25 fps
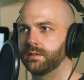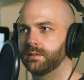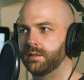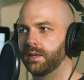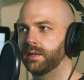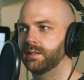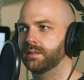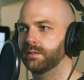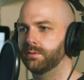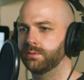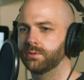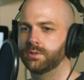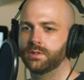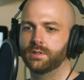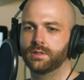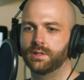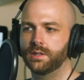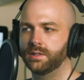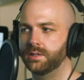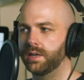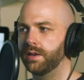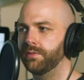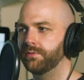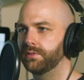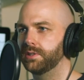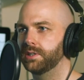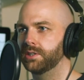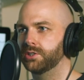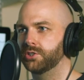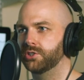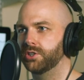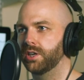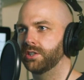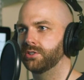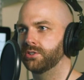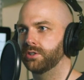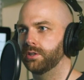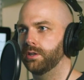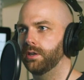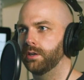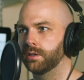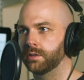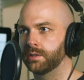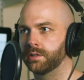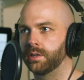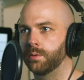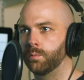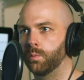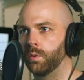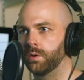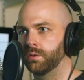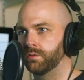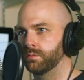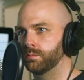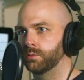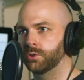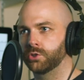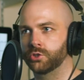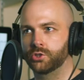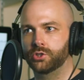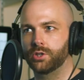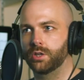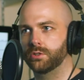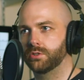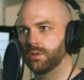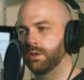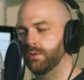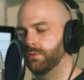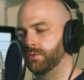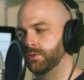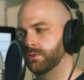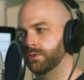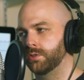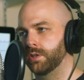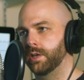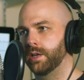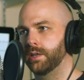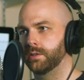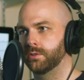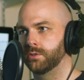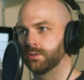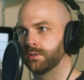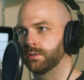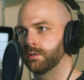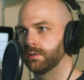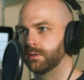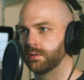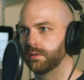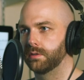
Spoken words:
like they definitely exchanged a look, and then one of them just shot off into the hedge.